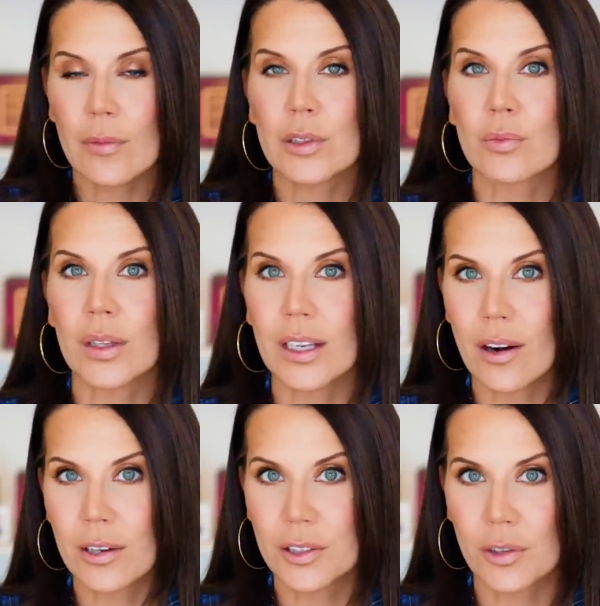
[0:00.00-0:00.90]
It was really
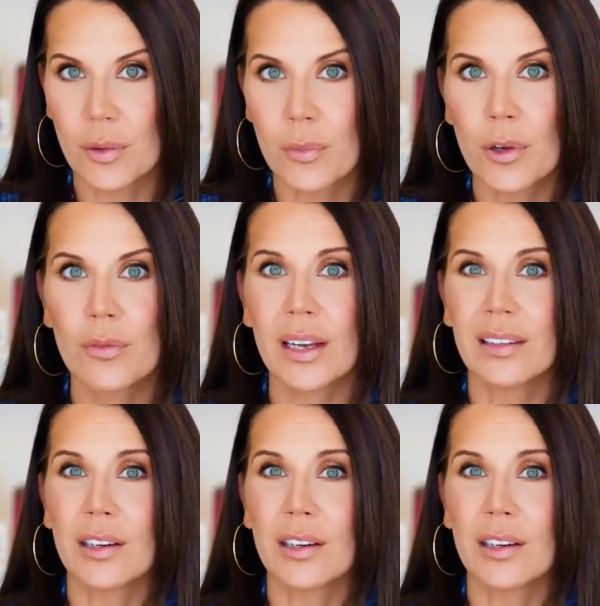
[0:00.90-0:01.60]
hard to remove, and